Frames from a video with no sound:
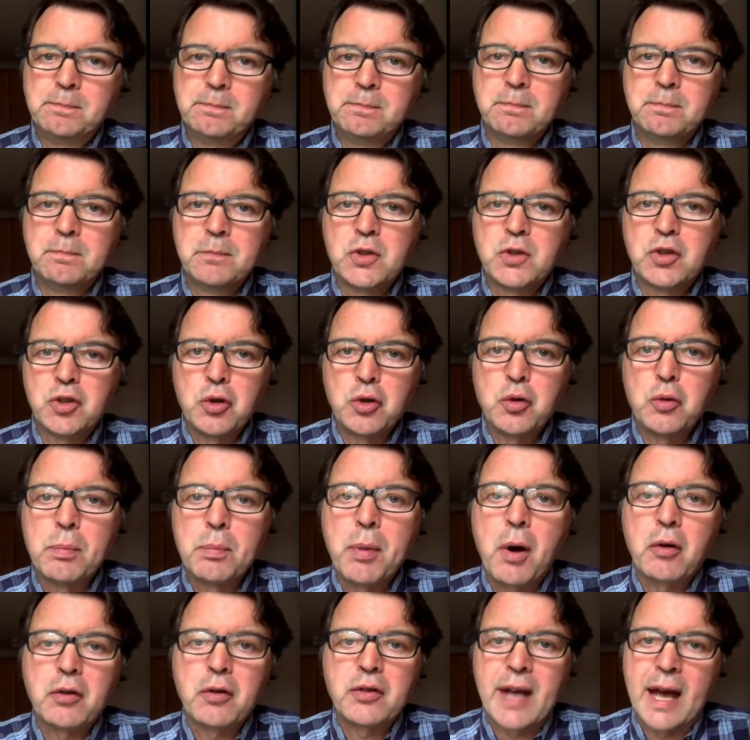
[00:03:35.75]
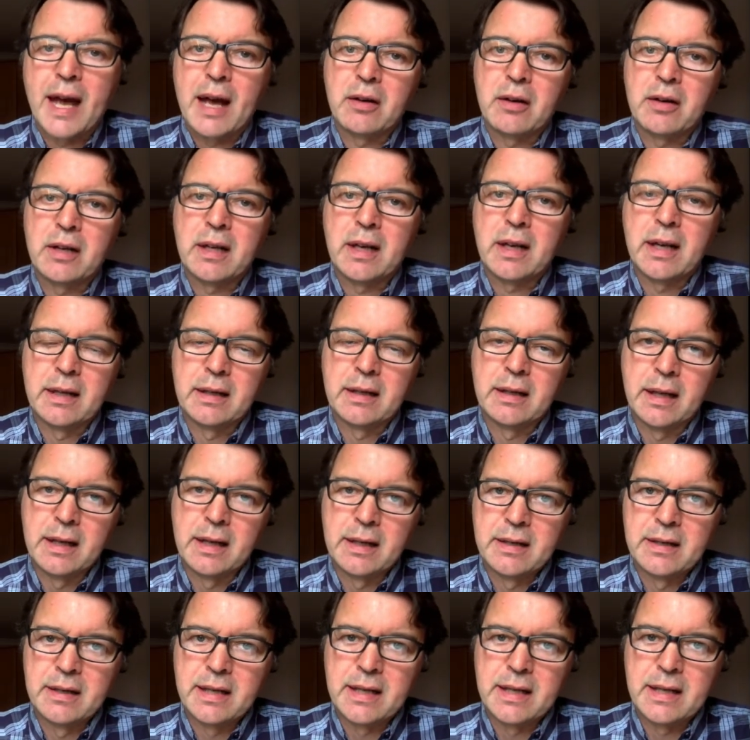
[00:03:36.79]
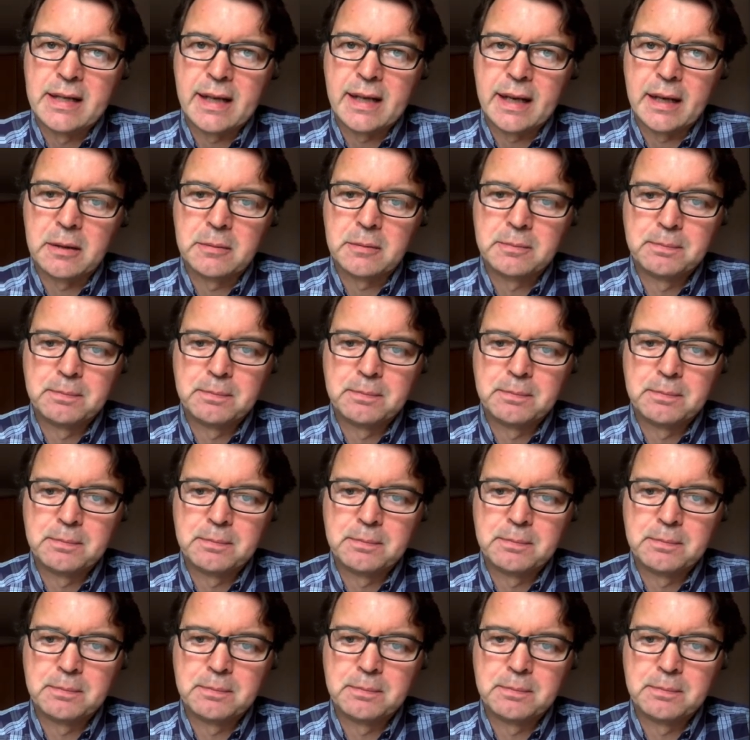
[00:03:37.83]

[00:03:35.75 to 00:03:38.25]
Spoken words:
too bogged down in detail.